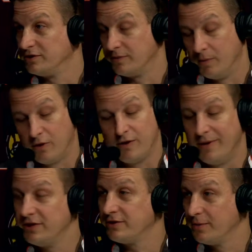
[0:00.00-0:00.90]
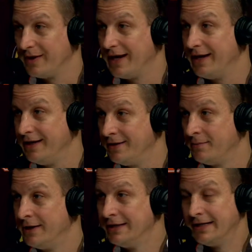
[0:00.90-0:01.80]
So we wanted to make sure we got
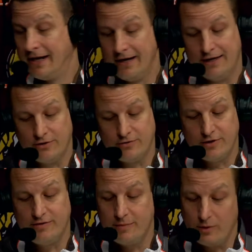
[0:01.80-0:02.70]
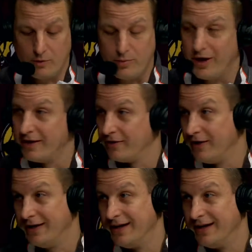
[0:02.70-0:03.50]
him uh, in the trivia, but we're proud of Grady.